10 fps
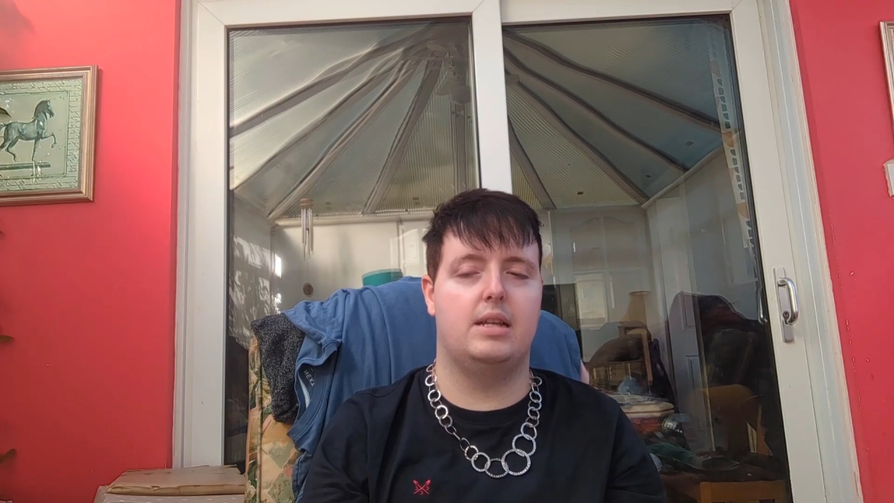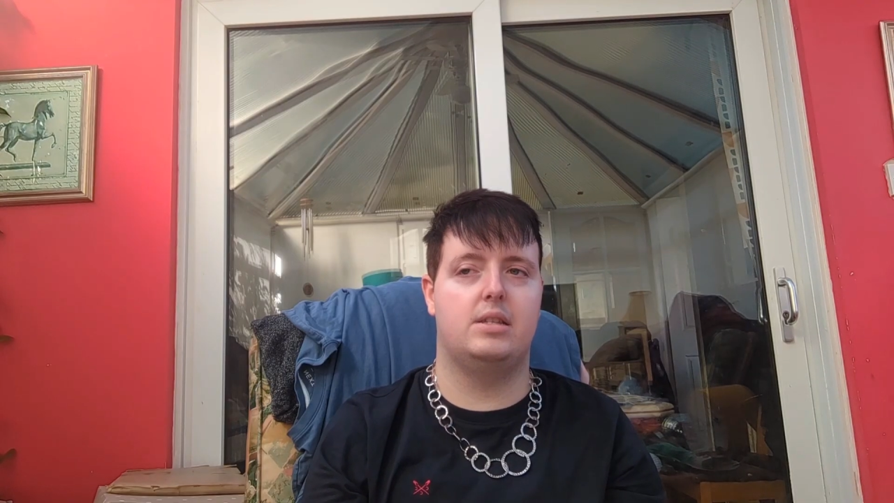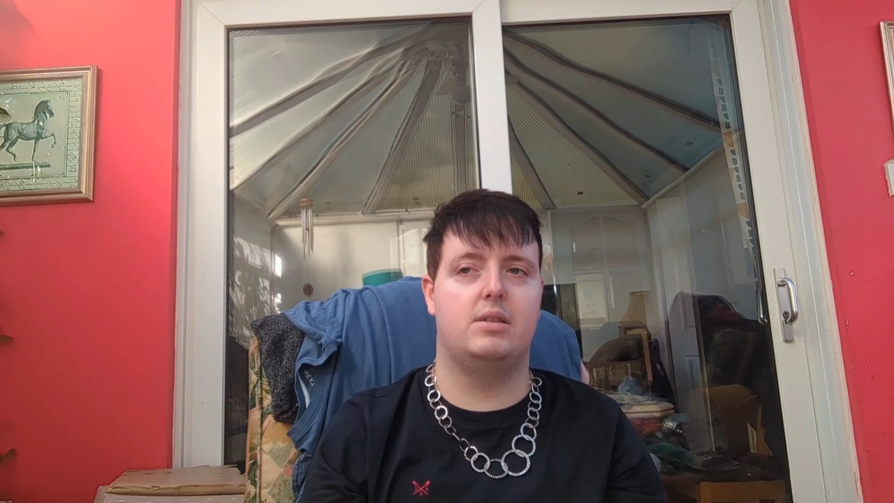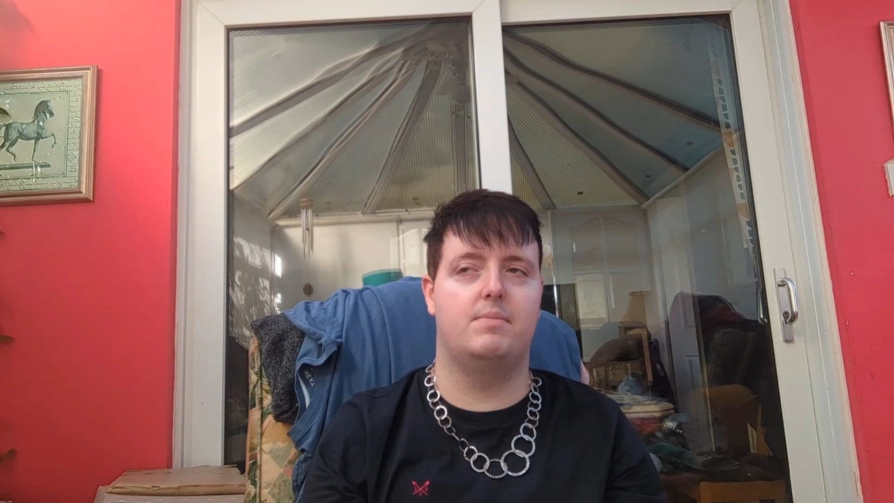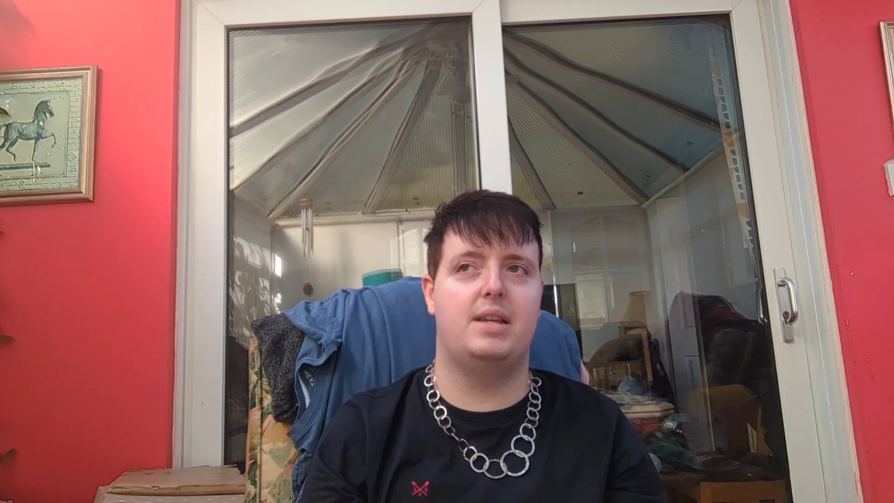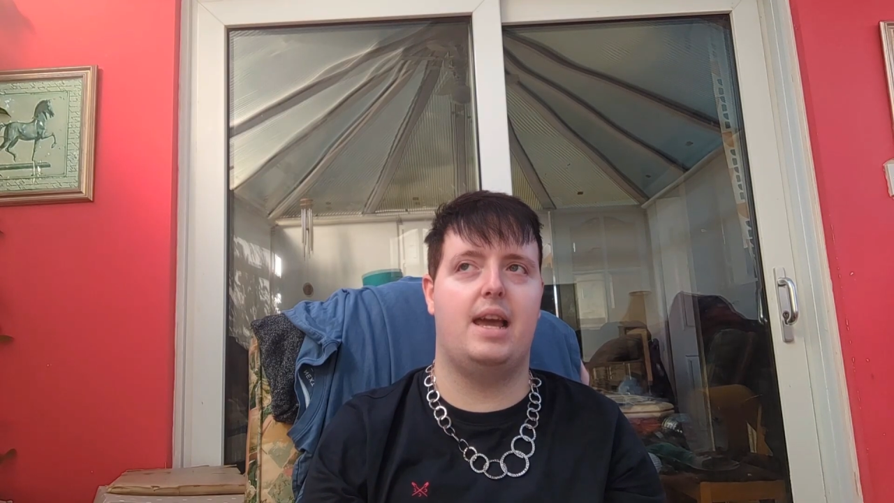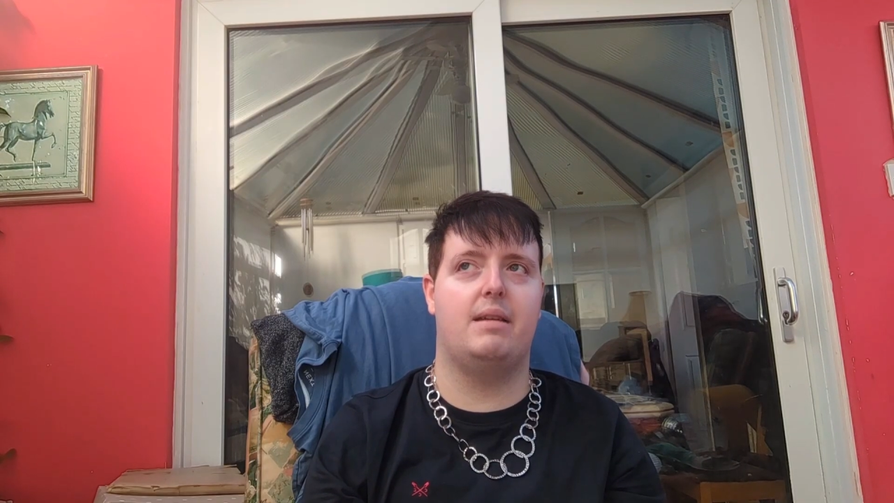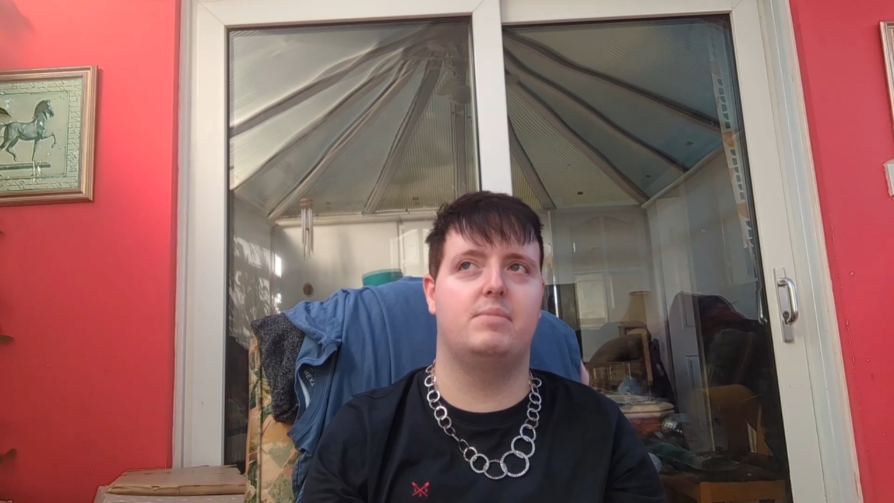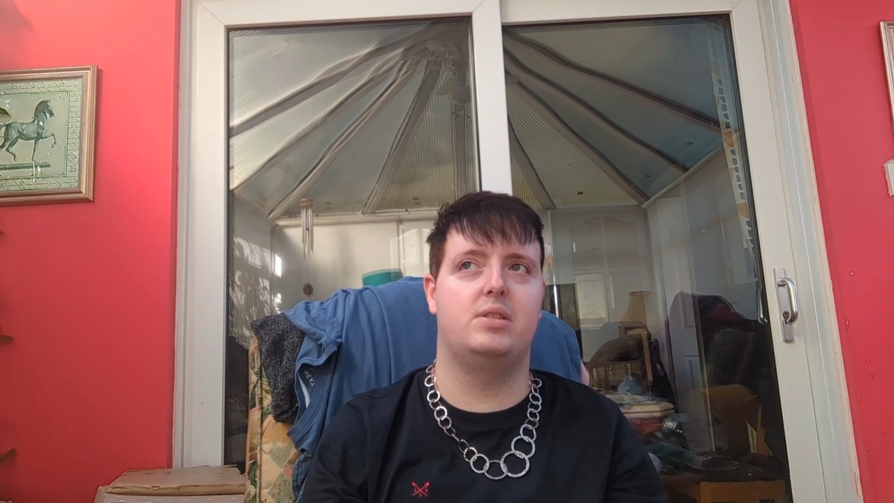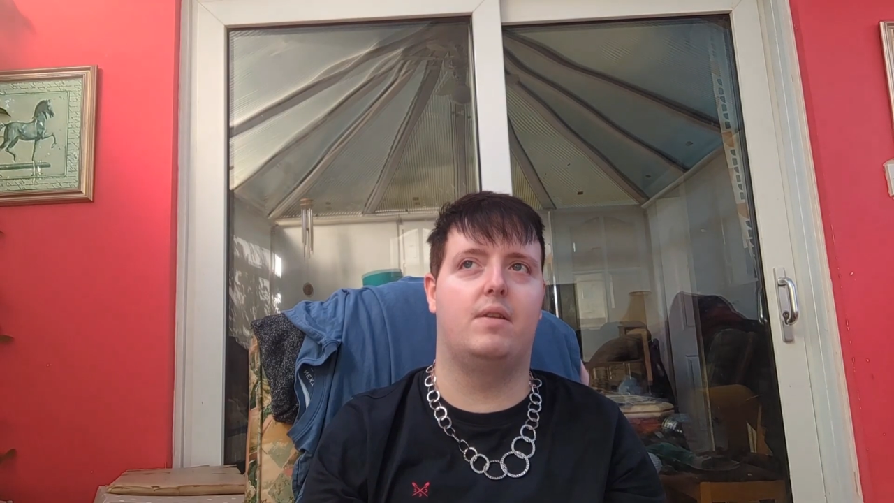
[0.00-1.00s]

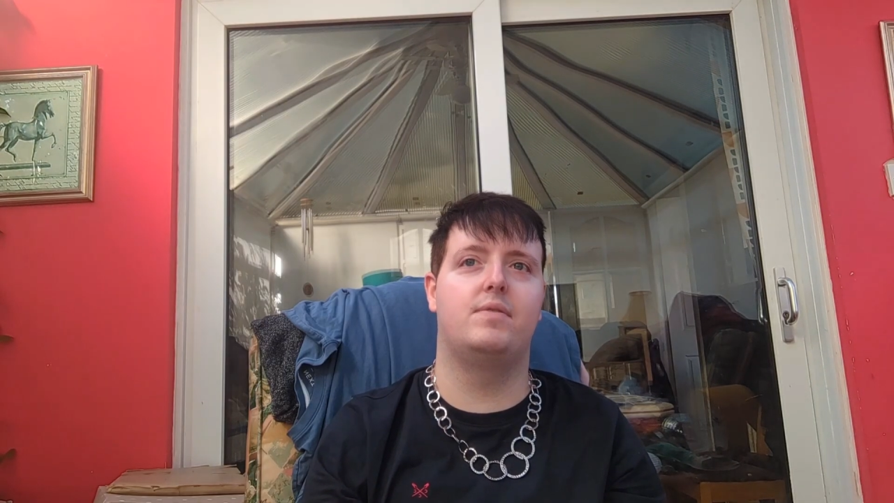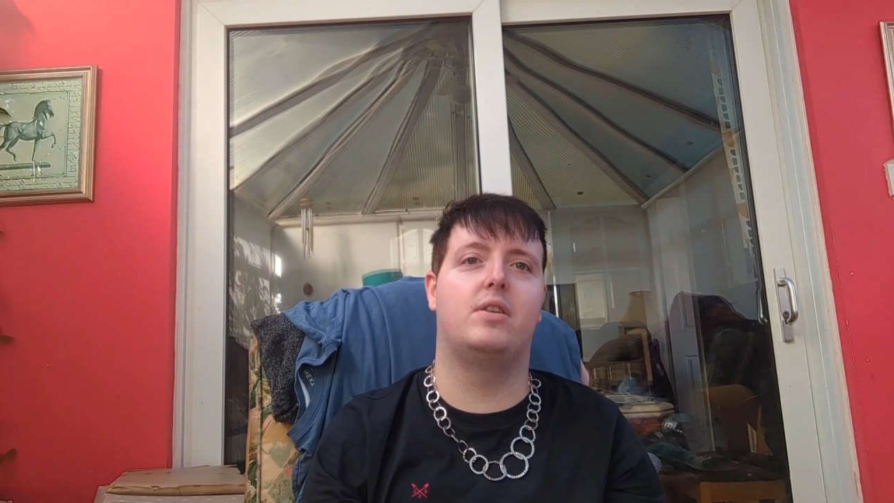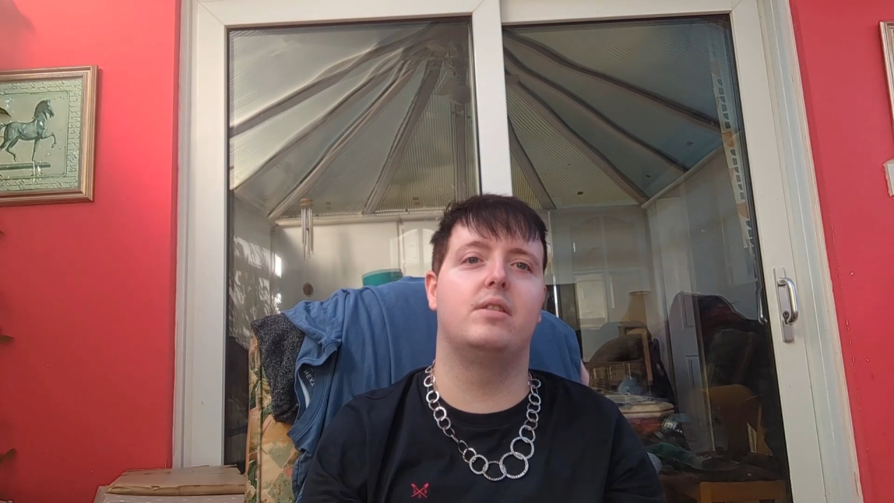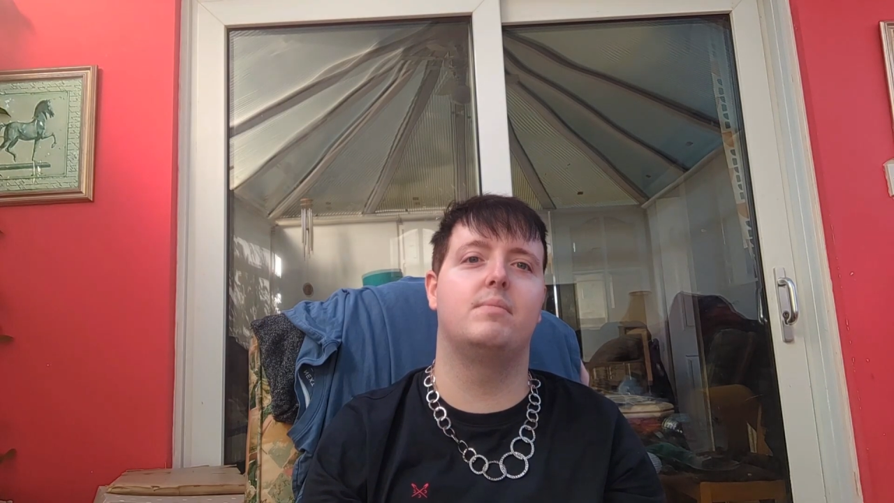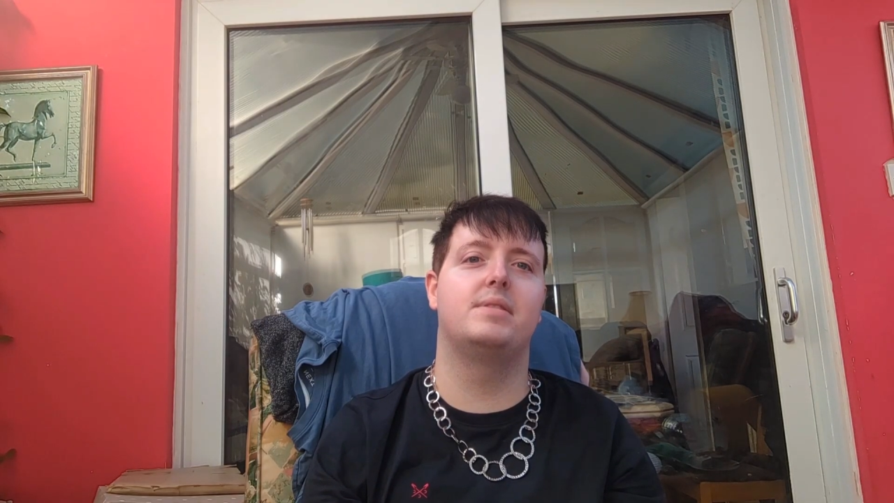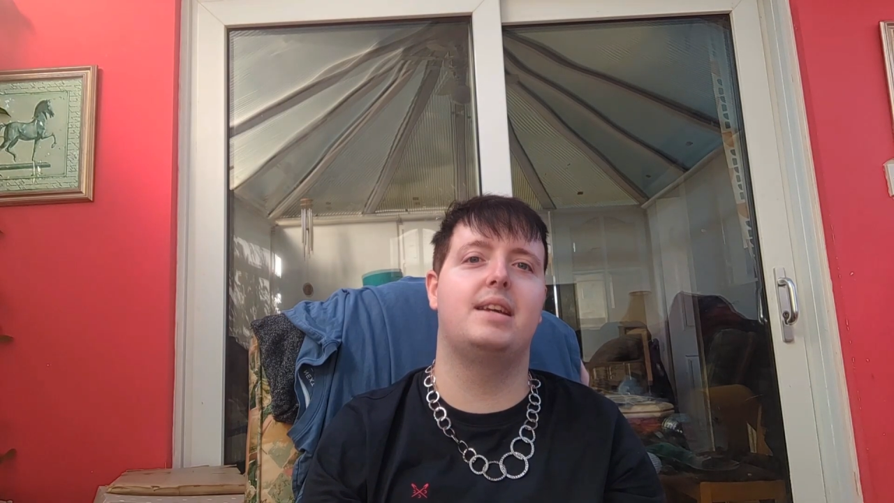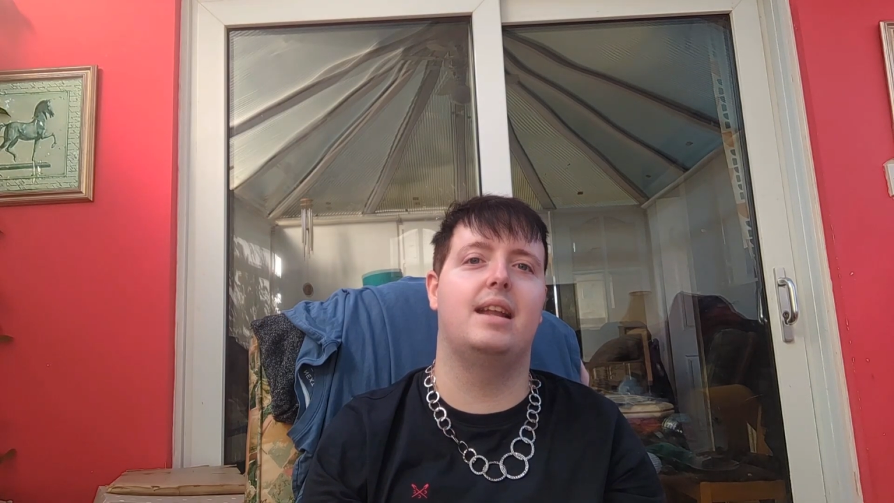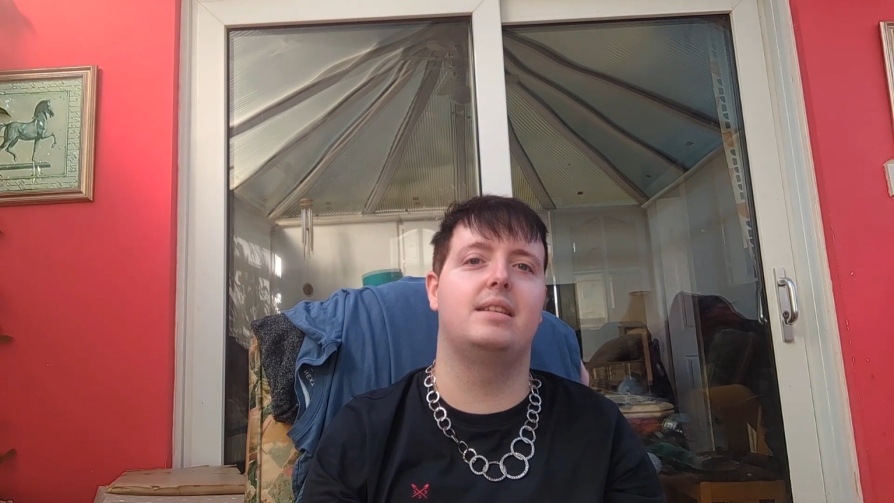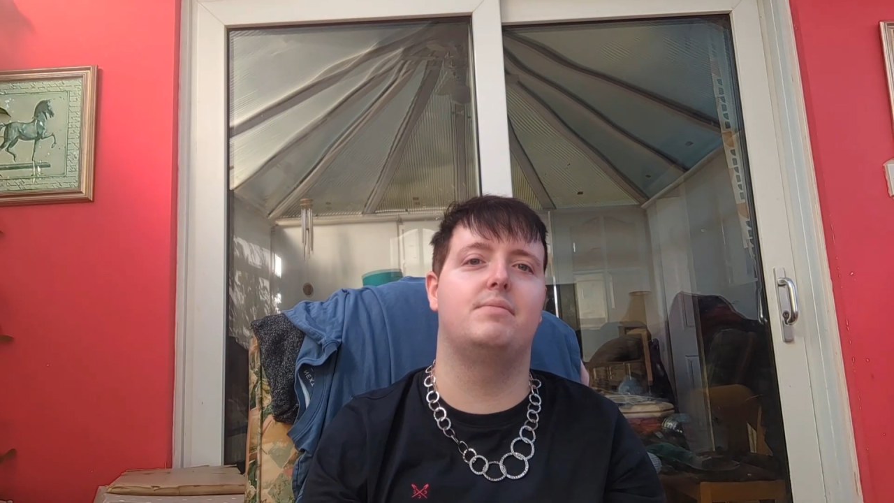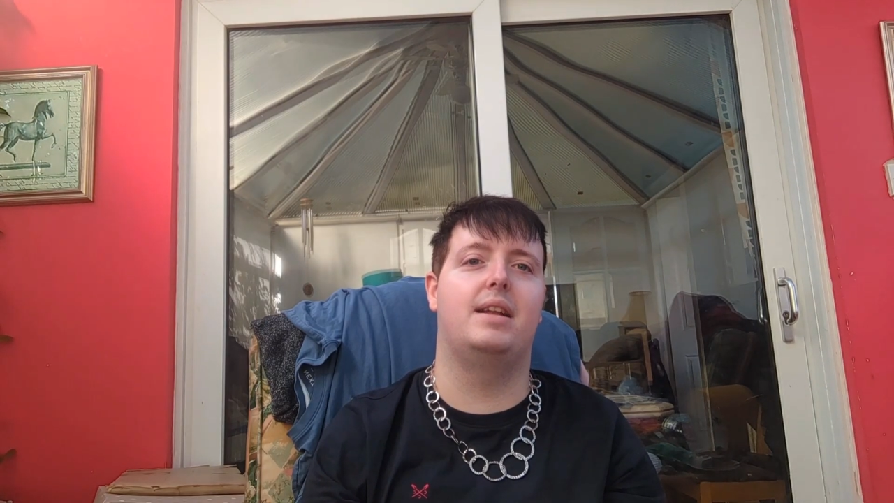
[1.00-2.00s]
Sometimes soft autumns
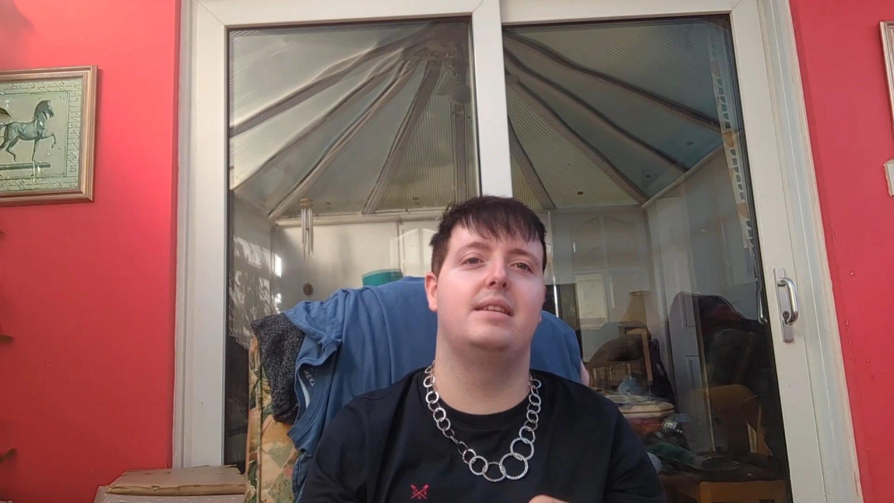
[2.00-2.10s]
can as well,